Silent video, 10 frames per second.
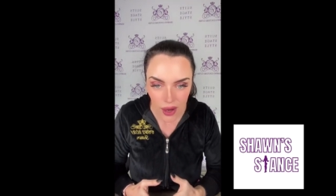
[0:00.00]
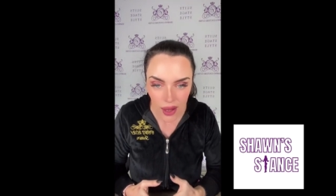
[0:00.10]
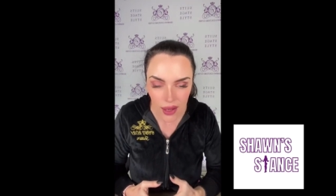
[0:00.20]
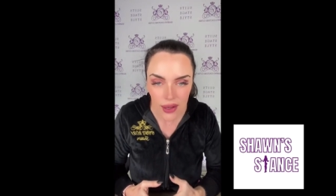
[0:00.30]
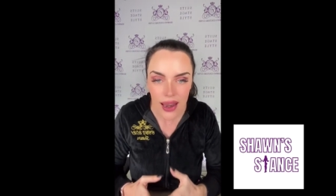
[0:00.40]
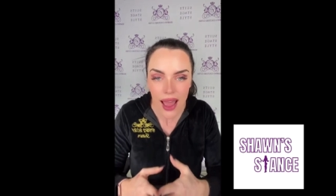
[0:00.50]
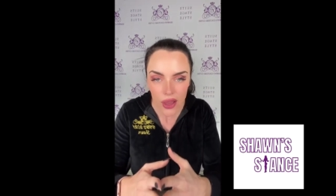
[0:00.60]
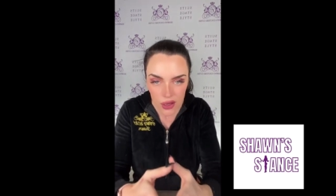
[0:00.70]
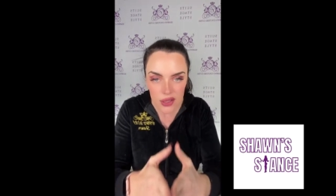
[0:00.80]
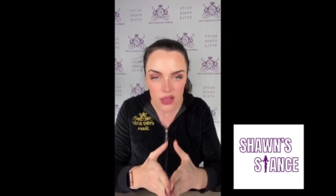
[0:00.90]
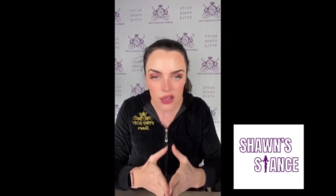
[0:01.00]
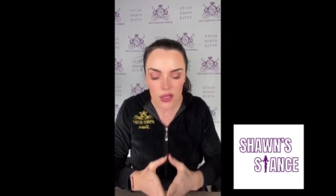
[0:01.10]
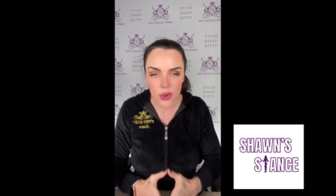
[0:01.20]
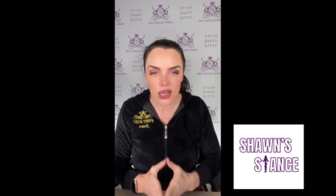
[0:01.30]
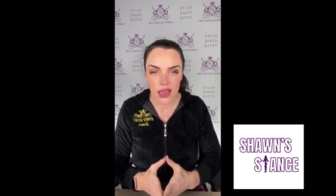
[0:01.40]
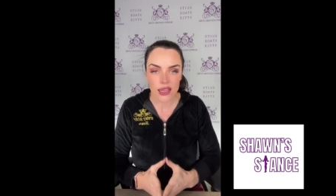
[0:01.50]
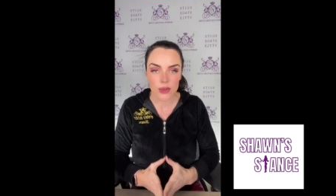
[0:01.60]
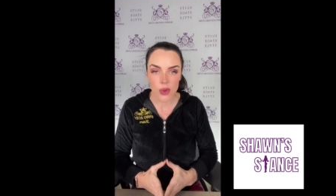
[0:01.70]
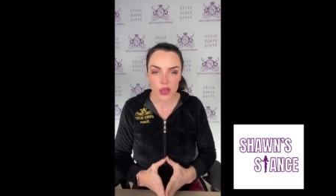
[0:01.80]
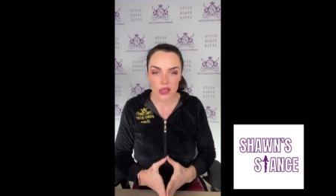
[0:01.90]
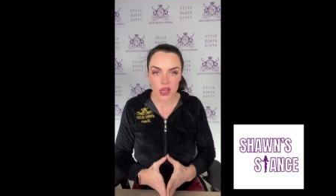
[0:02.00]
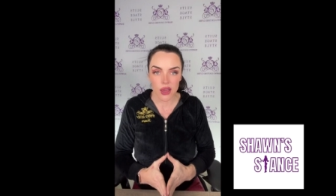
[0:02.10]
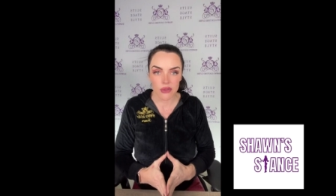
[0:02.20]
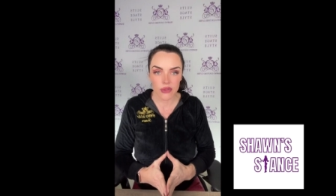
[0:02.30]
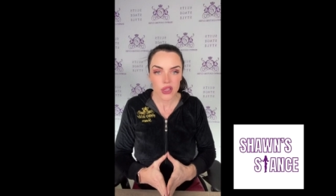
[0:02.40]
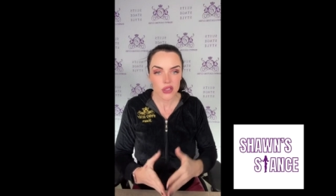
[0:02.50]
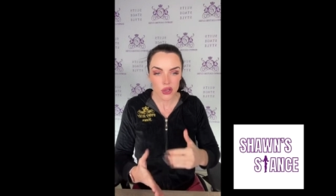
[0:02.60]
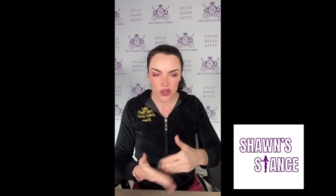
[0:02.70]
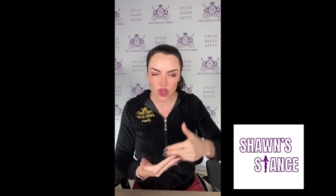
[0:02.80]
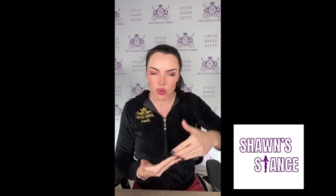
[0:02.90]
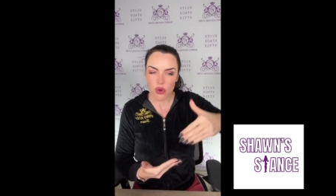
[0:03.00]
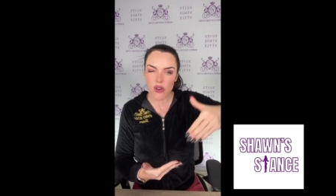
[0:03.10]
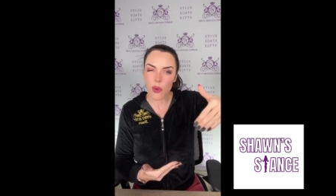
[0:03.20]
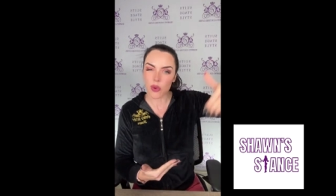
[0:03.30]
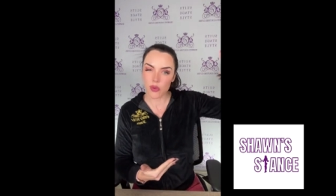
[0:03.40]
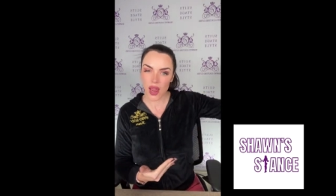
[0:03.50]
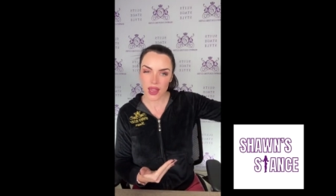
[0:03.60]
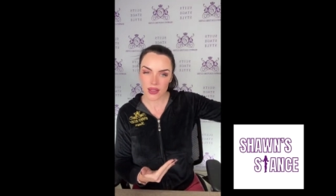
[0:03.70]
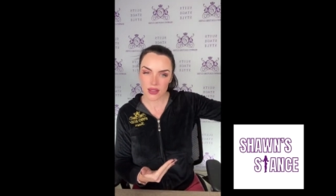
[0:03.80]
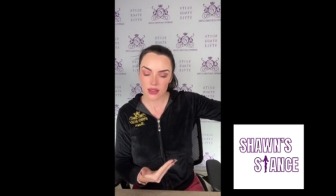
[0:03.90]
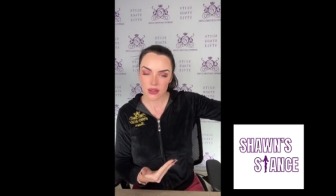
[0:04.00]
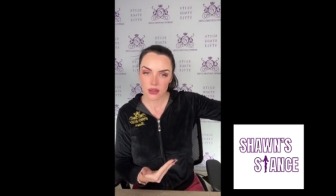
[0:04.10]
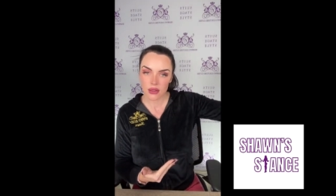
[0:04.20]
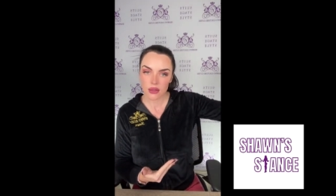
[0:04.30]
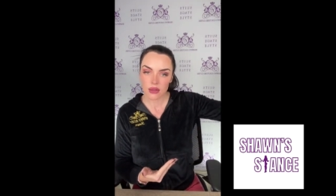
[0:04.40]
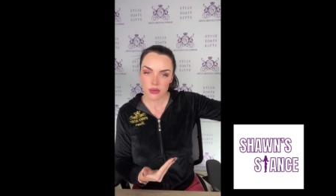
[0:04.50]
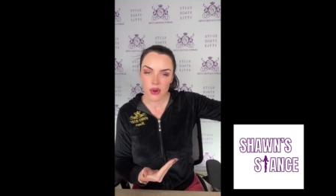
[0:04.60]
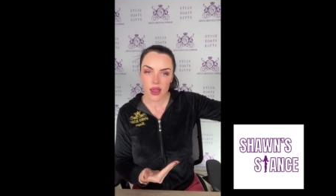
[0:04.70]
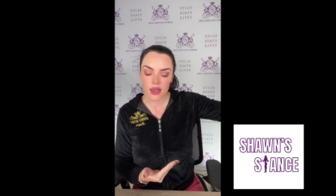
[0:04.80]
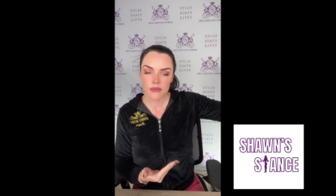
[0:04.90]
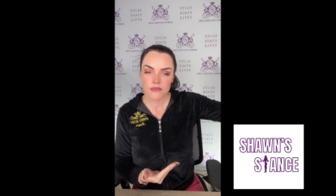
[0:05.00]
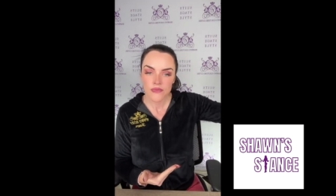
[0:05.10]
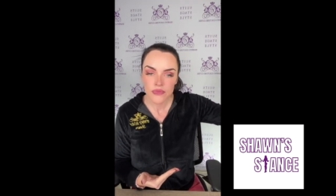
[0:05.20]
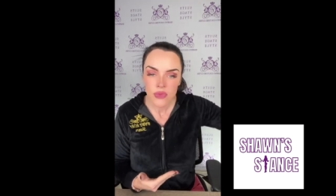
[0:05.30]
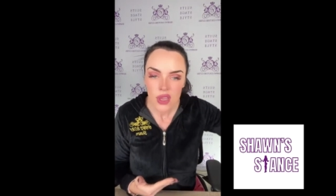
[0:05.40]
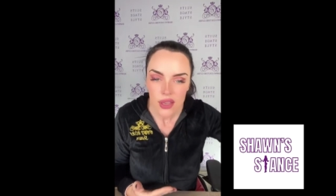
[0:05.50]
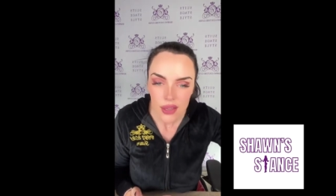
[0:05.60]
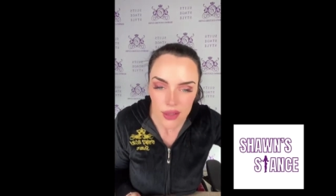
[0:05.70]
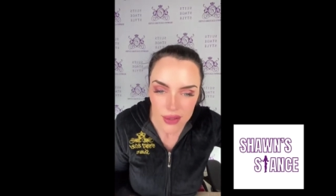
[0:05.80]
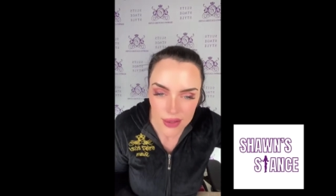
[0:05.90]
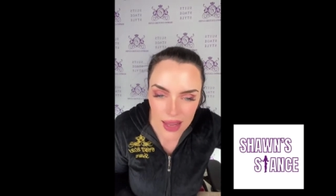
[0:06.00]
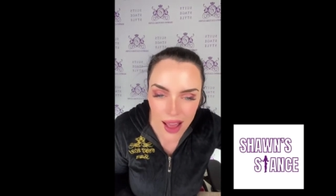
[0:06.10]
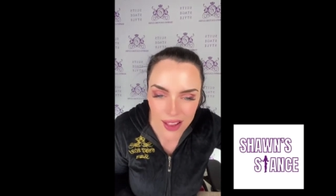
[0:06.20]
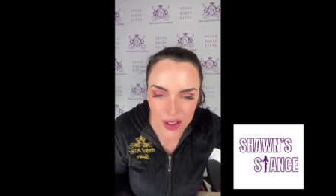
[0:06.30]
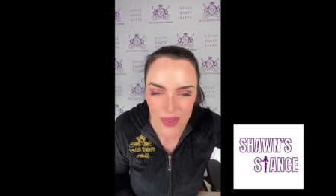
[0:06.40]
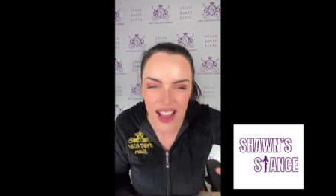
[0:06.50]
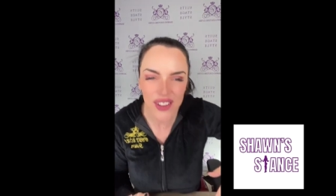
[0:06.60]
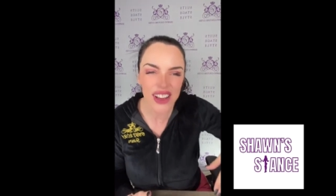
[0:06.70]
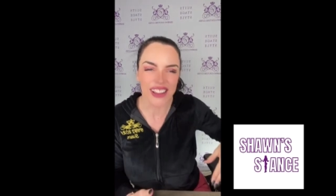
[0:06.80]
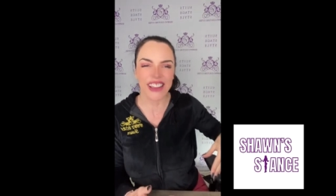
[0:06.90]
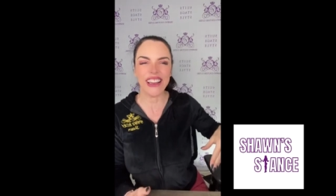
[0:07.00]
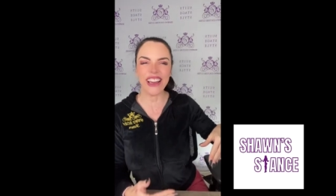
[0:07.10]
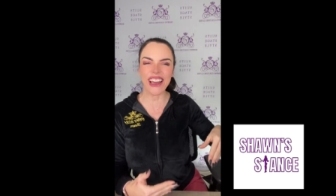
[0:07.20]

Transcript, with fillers: right? Now you can start sweating that small stuff so you can move up in ranks, right? Tell them I will.